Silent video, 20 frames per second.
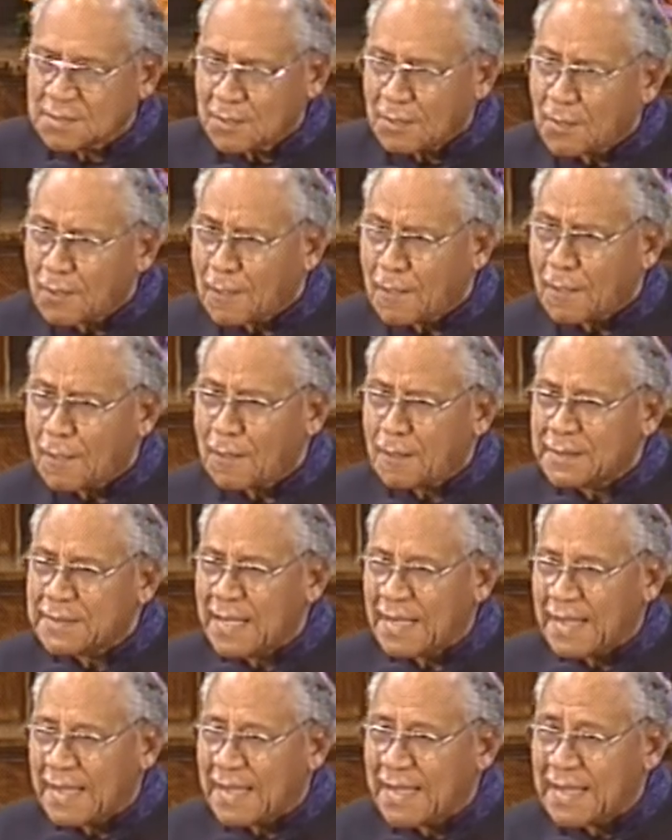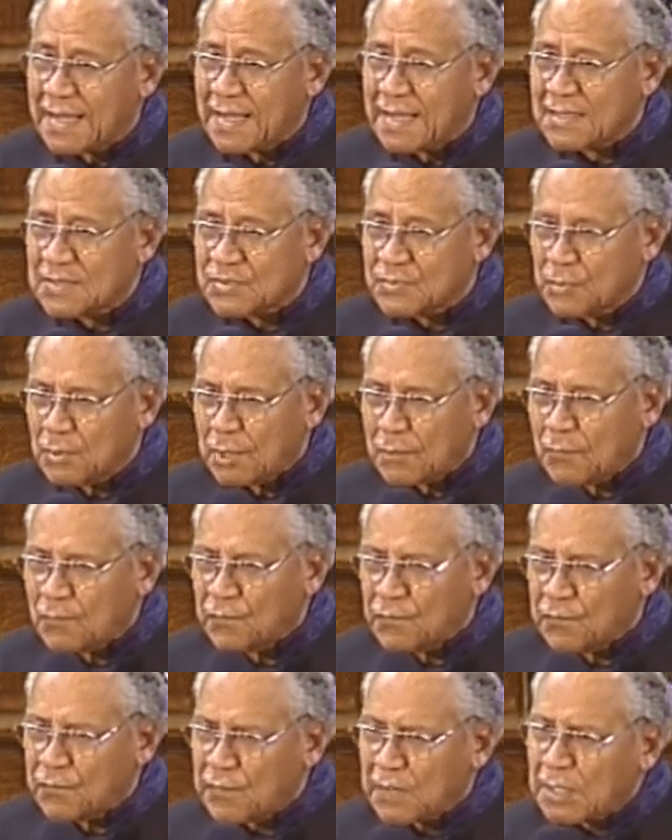God has
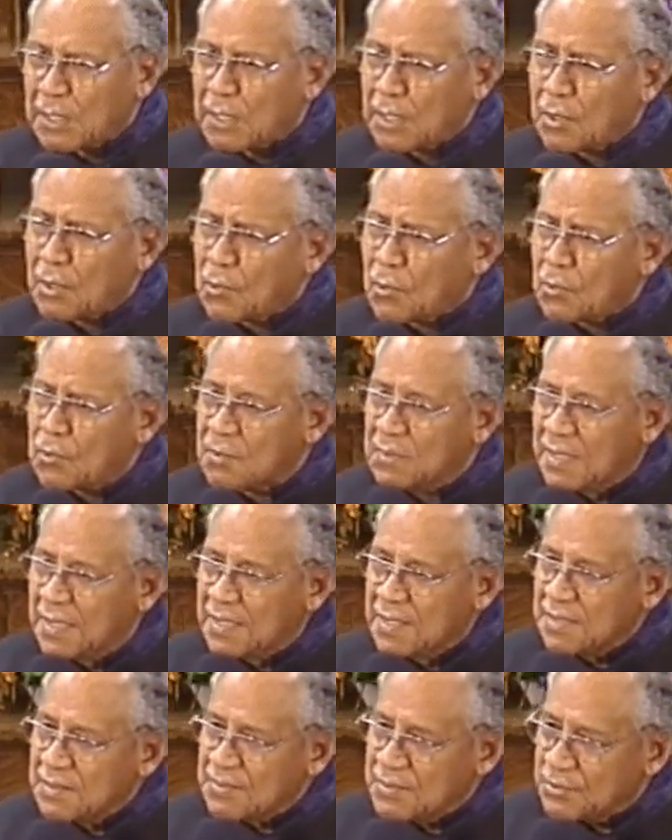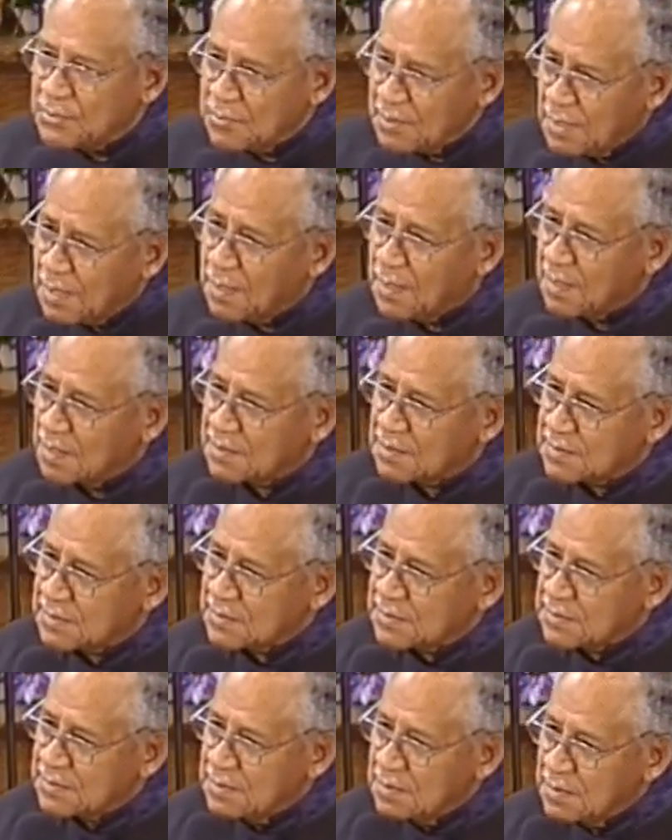revealed to
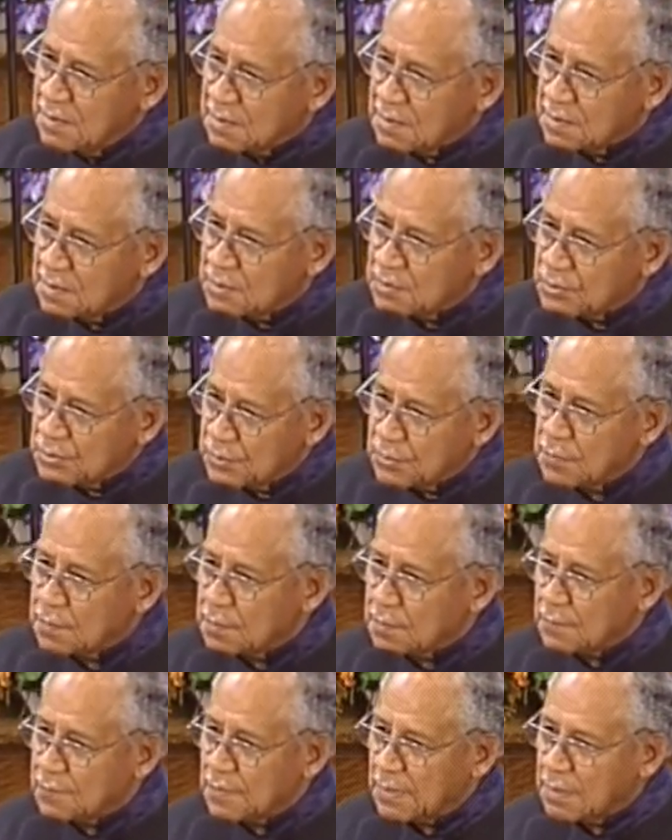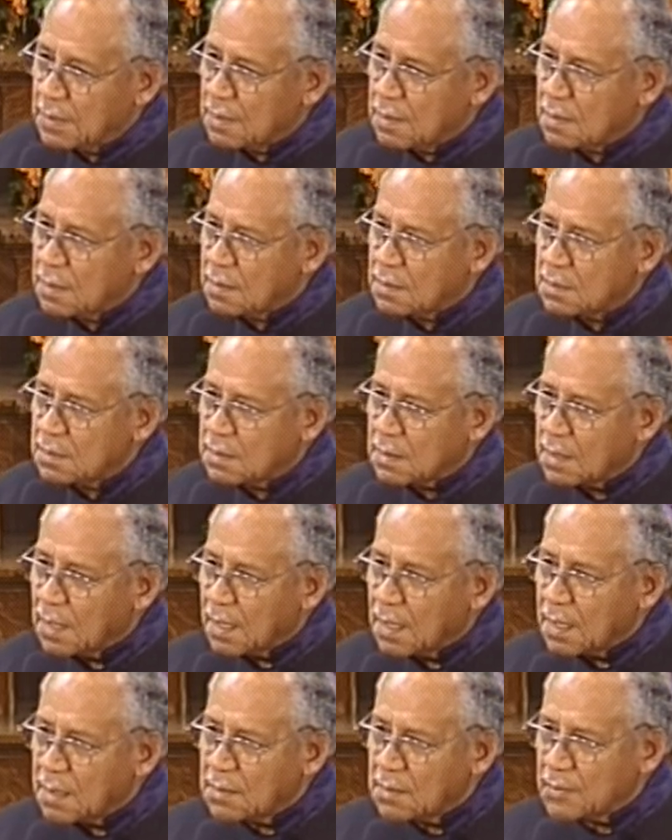us the truth of God.
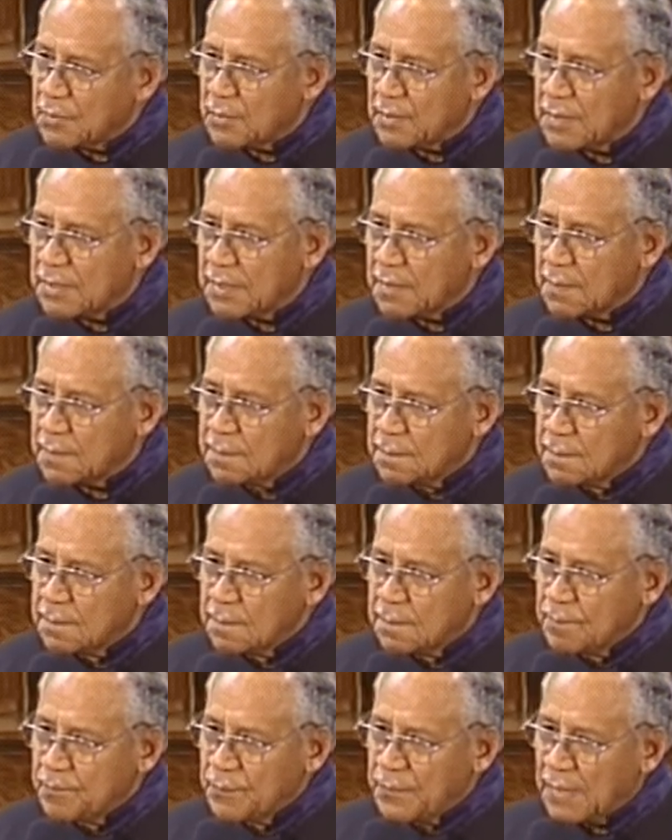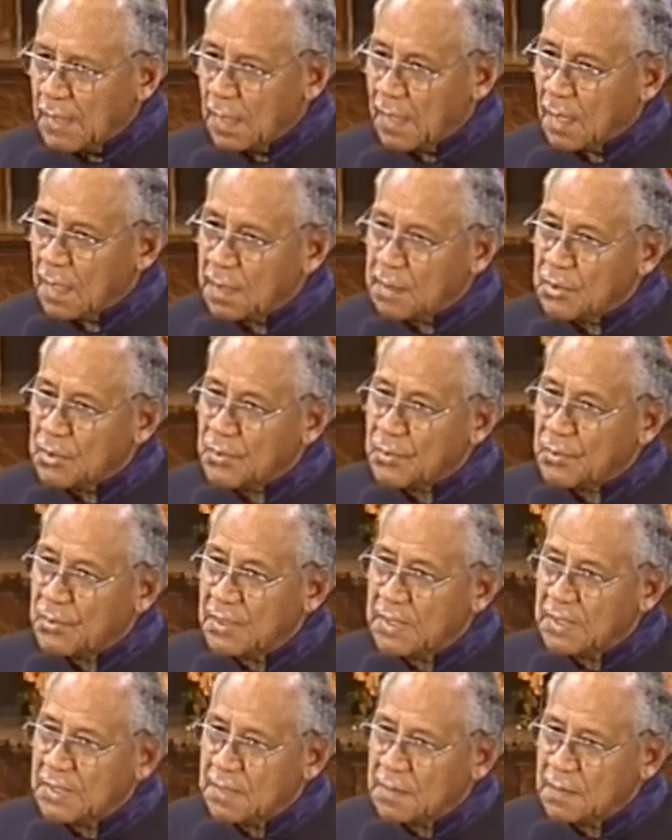Hallelujah.
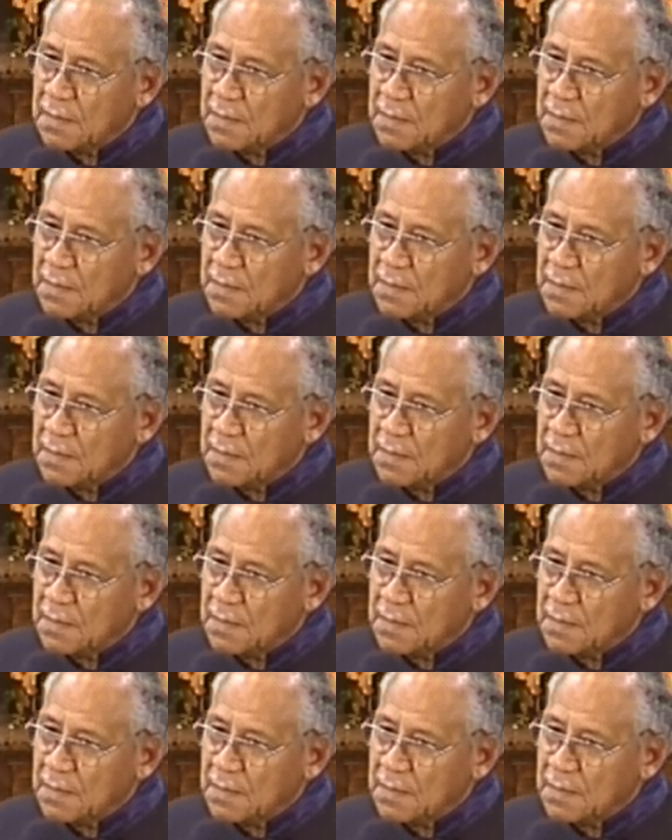Hallelujah.